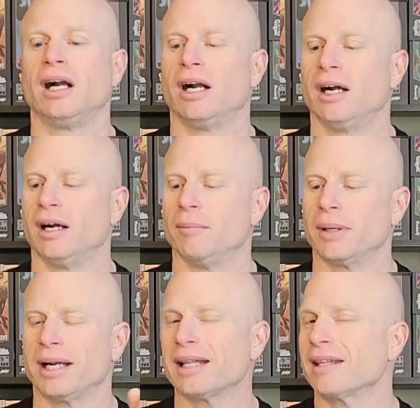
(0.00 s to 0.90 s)

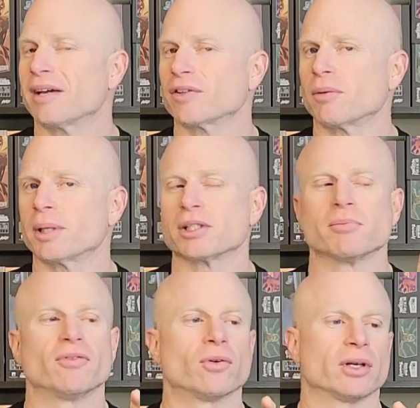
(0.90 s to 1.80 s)
And I think I've talked about this
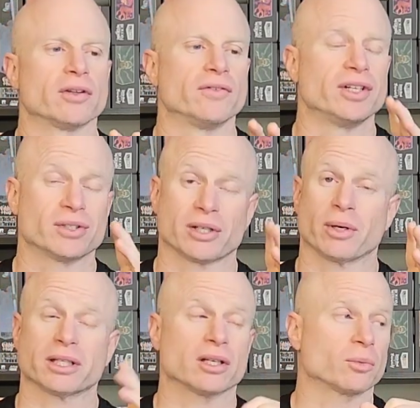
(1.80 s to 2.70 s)
before in other videos. I know
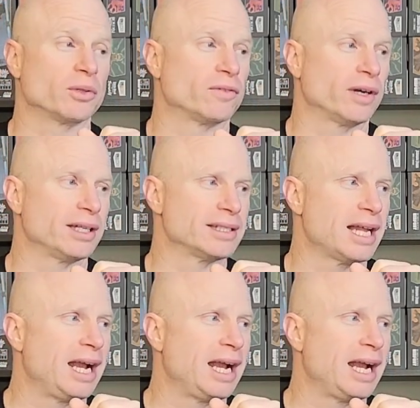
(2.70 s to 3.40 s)
I talked with friends.